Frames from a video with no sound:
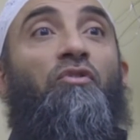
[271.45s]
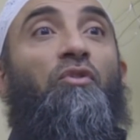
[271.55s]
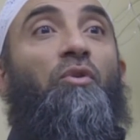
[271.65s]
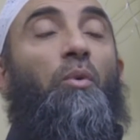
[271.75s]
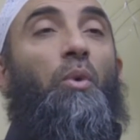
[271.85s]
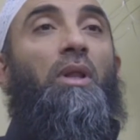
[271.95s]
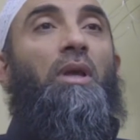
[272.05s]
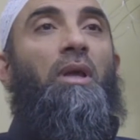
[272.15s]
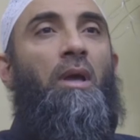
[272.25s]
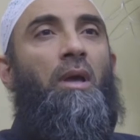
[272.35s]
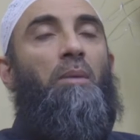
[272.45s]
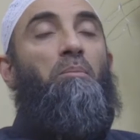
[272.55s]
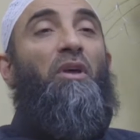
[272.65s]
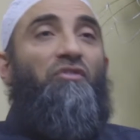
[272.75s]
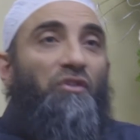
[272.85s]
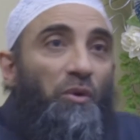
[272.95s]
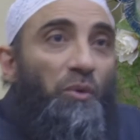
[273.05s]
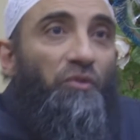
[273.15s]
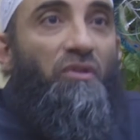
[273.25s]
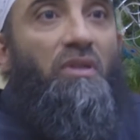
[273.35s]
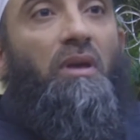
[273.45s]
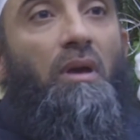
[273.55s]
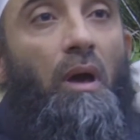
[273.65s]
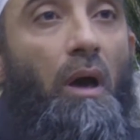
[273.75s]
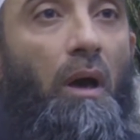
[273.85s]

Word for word: to really misuse the